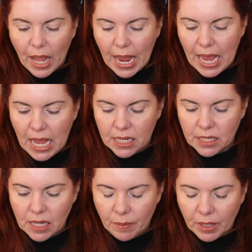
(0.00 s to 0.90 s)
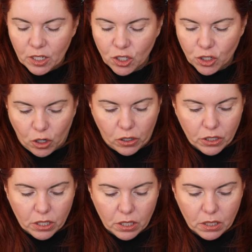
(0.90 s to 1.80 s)
And I'm gonna
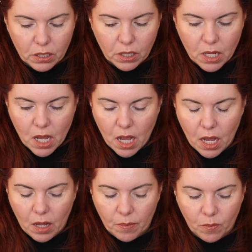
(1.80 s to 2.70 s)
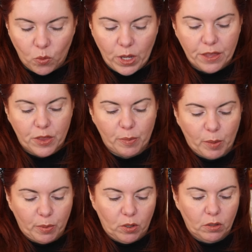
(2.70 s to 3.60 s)
start um, with the
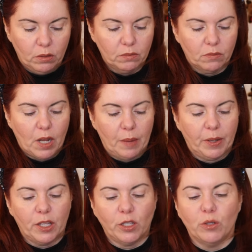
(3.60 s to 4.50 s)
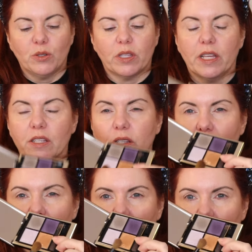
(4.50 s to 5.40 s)
purple. I'm gonna use
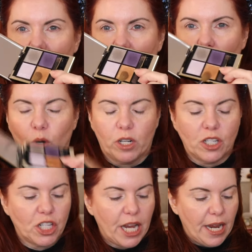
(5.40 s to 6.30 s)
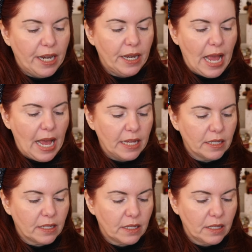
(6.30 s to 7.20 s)
this orange shade
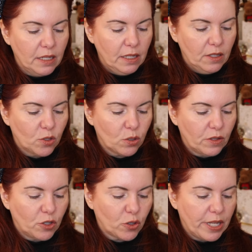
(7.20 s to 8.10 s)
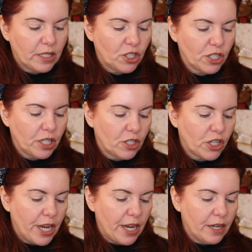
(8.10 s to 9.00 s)
as sort of the transition
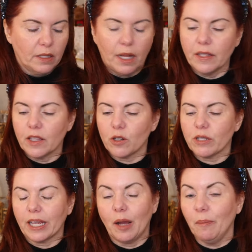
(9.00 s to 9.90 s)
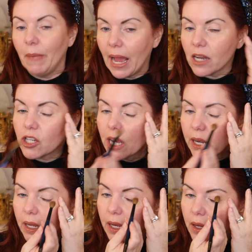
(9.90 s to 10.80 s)
shade. Not that there's like a matte
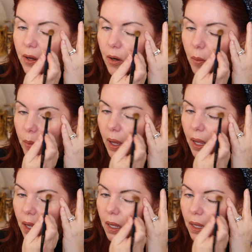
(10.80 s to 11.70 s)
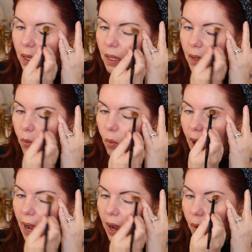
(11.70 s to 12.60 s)
shade in here, but
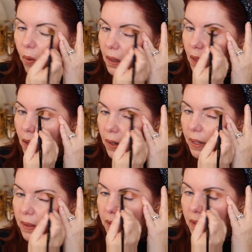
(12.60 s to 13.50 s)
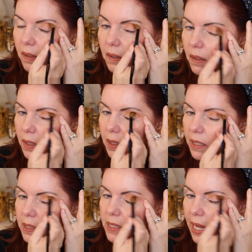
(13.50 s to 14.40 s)
wow. Look at the, look at
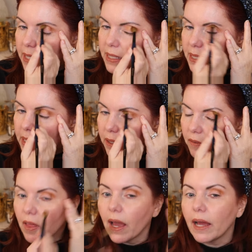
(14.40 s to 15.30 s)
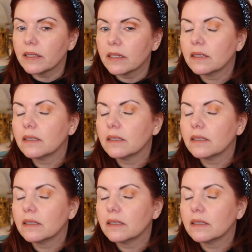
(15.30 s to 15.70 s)
the intensity of that.